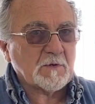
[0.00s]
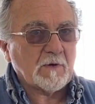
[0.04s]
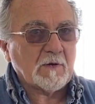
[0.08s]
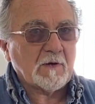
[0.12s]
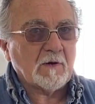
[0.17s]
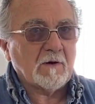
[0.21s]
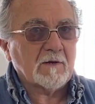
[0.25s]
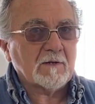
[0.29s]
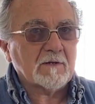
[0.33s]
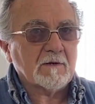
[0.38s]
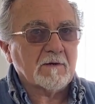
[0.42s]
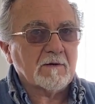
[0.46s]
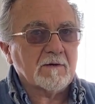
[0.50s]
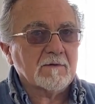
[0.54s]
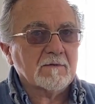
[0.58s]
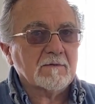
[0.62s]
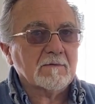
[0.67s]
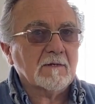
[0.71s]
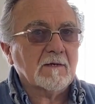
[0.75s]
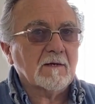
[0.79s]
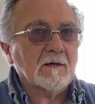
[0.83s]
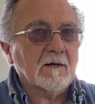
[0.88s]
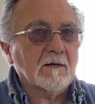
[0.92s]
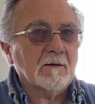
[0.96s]
on here,
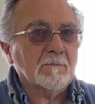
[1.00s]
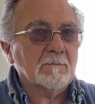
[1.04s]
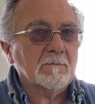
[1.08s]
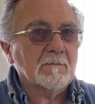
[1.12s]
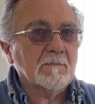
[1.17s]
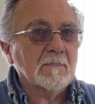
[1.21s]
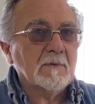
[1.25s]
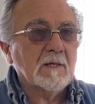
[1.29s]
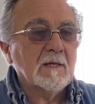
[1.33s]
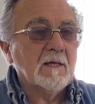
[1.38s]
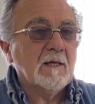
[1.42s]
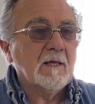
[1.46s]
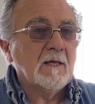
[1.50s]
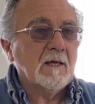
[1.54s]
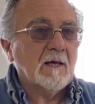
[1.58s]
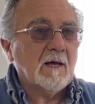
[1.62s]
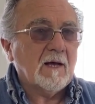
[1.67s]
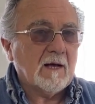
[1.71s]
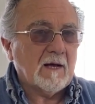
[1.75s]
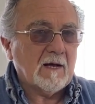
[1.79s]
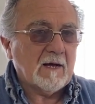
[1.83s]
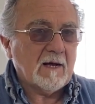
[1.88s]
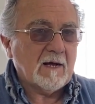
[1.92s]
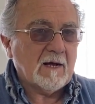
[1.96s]

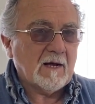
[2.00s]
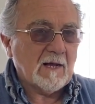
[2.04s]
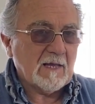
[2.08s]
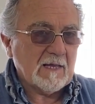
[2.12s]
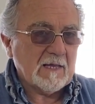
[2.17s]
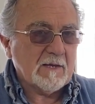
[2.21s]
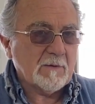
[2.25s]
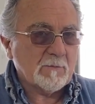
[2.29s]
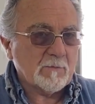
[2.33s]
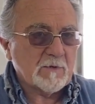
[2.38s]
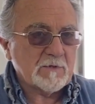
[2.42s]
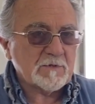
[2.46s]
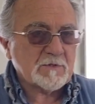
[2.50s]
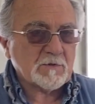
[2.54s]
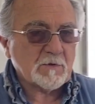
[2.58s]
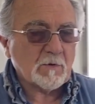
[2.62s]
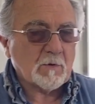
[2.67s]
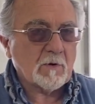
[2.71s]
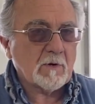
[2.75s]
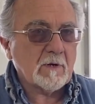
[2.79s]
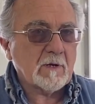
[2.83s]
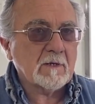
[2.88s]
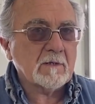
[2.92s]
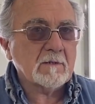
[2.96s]
I am
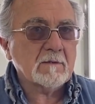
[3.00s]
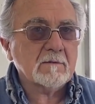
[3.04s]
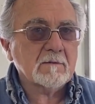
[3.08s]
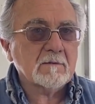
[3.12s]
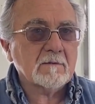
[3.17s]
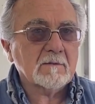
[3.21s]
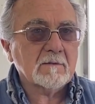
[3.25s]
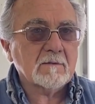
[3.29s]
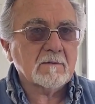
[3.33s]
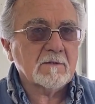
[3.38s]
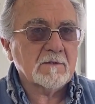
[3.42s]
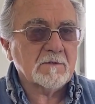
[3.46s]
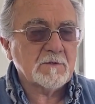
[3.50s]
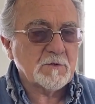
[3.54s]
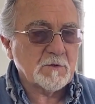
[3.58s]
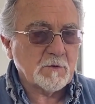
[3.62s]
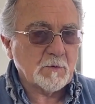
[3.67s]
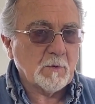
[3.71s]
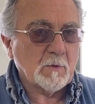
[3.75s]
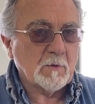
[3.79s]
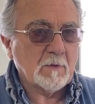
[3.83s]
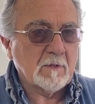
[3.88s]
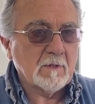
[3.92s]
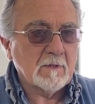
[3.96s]
restoring the
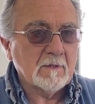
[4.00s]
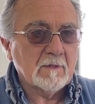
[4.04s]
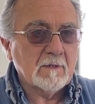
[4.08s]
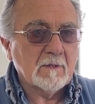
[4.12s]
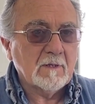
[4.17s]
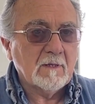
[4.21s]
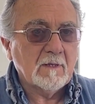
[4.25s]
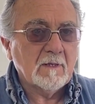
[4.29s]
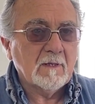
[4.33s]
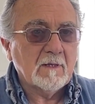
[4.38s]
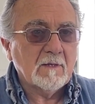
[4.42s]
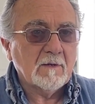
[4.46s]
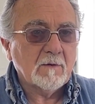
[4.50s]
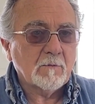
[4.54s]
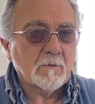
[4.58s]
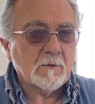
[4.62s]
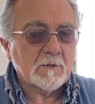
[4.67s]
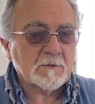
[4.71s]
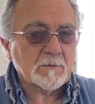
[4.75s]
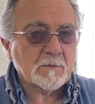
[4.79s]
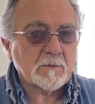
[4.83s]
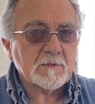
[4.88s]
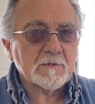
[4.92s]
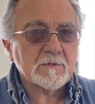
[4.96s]
Jewel,
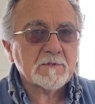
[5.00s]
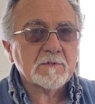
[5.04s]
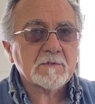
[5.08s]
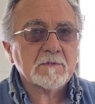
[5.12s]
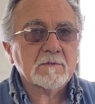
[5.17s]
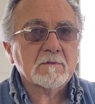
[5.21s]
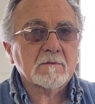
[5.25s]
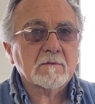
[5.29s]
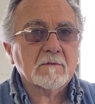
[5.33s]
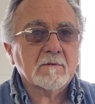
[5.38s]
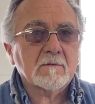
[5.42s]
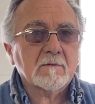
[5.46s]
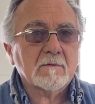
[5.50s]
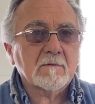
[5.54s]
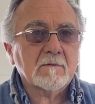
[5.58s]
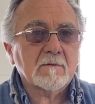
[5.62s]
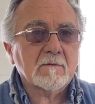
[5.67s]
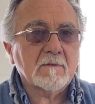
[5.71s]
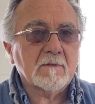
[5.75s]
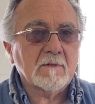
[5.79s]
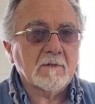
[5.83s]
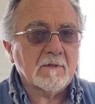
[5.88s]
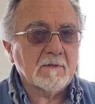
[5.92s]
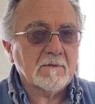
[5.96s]
which was
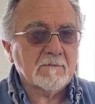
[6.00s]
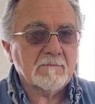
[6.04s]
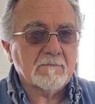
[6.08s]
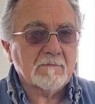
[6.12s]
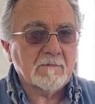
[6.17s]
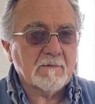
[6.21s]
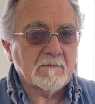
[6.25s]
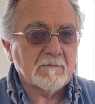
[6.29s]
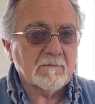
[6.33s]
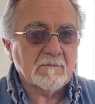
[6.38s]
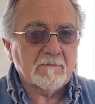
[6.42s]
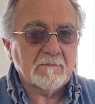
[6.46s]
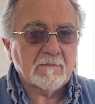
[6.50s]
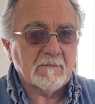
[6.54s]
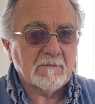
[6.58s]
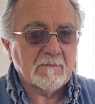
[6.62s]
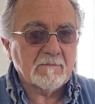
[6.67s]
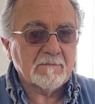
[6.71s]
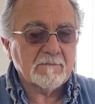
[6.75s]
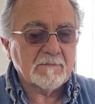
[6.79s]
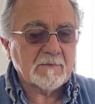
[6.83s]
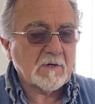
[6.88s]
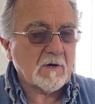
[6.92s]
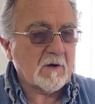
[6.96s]
the
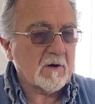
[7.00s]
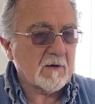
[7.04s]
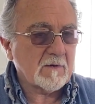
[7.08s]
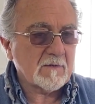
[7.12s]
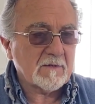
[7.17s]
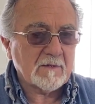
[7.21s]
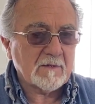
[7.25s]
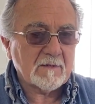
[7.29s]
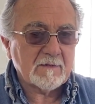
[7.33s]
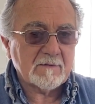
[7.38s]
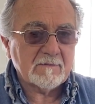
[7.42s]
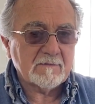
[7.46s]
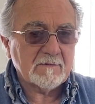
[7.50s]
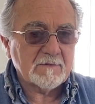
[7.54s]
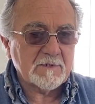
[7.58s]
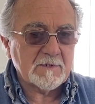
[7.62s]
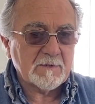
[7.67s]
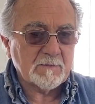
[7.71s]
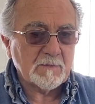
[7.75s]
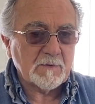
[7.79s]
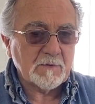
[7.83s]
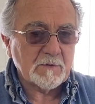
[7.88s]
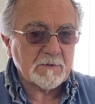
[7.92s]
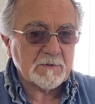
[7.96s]
car that
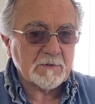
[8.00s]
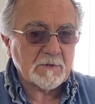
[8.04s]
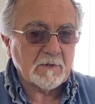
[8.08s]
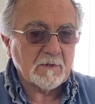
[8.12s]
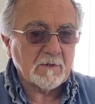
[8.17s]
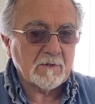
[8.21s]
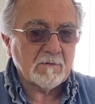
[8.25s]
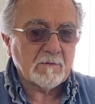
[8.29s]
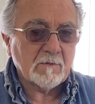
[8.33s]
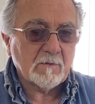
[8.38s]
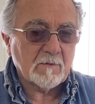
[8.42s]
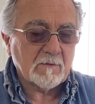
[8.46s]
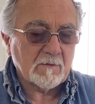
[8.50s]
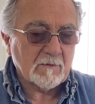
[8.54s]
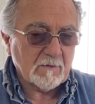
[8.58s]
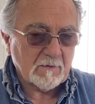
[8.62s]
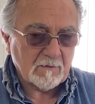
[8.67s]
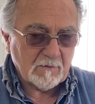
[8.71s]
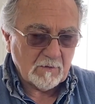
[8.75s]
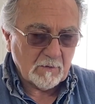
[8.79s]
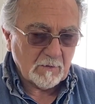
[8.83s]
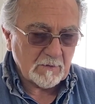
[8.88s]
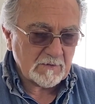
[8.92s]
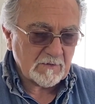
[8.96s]
Jim Neuzil,
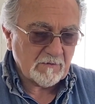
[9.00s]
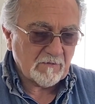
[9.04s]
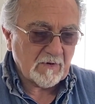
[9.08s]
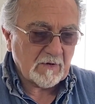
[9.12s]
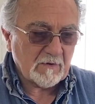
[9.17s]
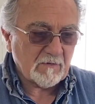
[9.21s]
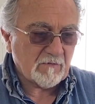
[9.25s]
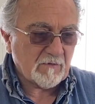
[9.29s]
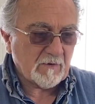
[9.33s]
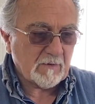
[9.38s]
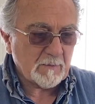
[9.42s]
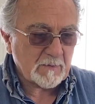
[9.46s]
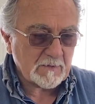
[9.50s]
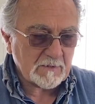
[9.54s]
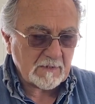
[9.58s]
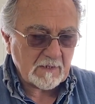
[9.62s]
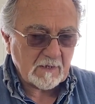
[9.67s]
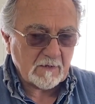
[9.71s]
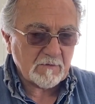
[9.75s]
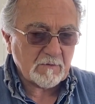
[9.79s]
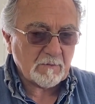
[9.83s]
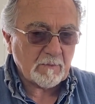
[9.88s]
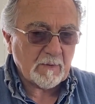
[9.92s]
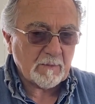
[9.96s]
who was a very famous
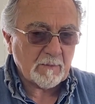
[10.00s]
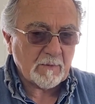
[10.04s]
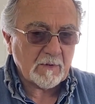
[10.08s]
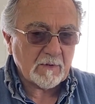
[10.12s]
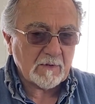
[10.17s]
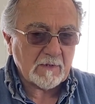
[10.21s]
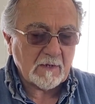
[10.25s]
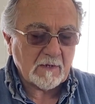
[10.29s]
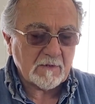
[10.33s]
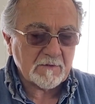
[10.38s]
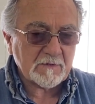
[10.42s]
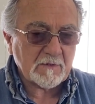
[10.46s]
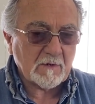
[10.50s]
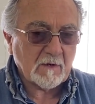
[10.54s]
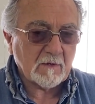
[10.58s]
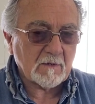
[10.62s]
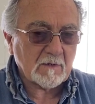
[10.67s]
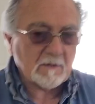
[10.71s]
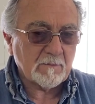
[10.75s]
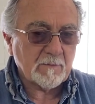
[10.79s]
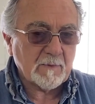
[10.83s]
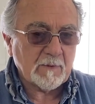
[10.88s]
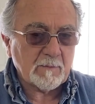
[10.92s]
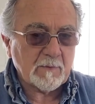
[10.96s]
council car
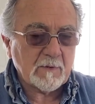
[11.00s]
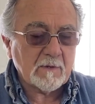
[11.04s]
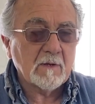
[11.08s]
club member,